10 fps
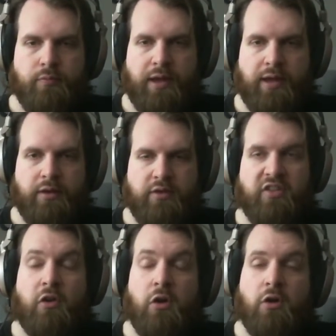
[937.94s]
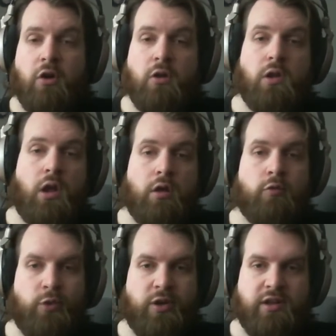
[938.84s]
and there are a lot
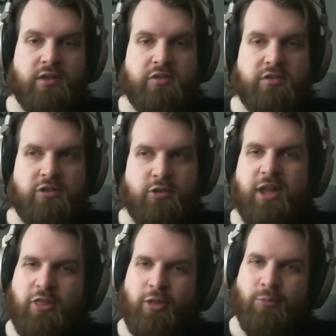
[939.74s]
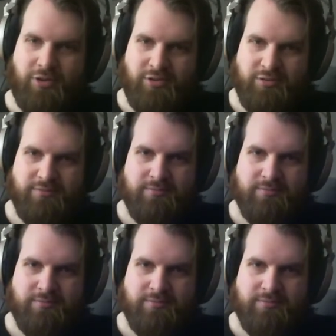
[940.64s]
of ways to get them wrong.